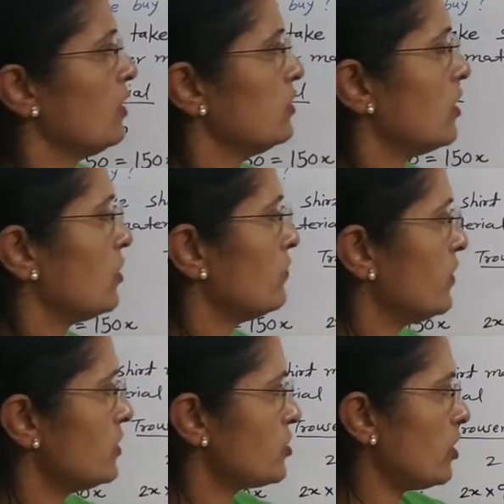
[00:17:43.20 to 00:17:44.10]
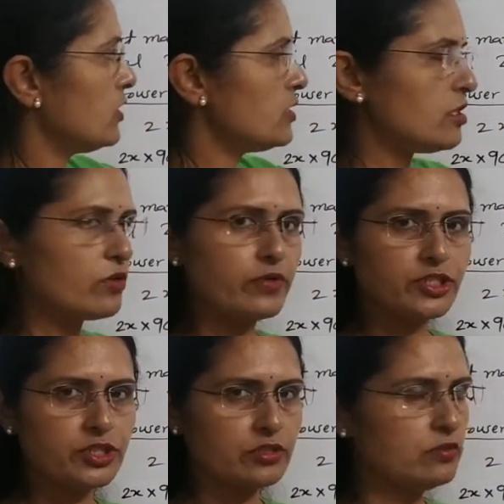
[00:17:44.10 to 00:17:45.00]
Now we'll solve this
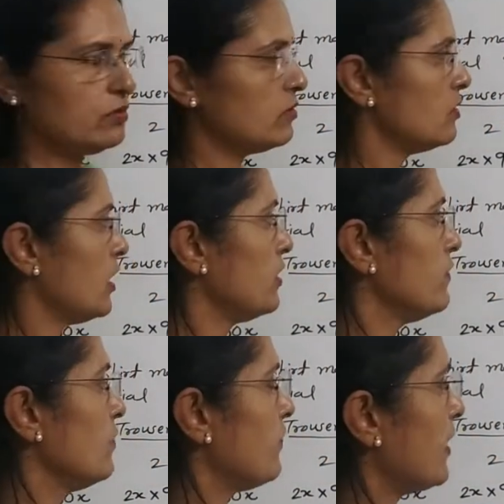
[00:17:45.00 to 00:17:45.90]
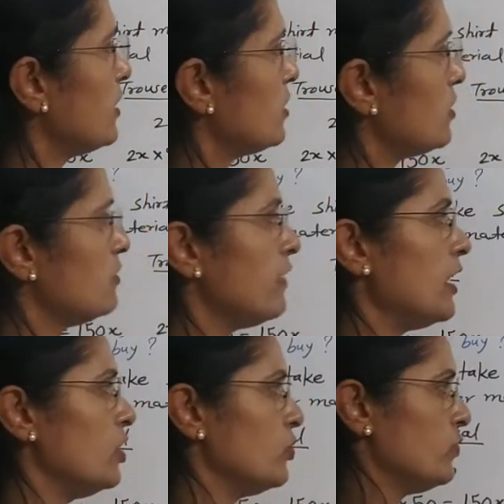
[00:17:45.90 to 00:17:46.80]
equation and we'll find the
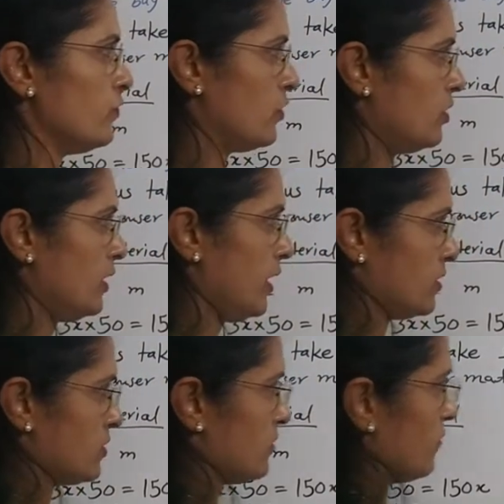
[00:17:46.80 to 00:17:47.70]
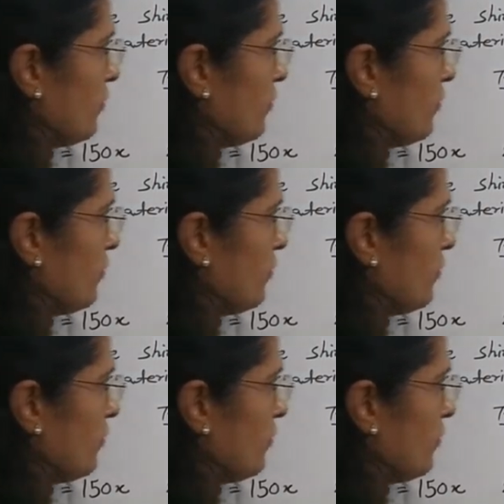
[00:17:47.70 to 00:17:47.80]
value for x.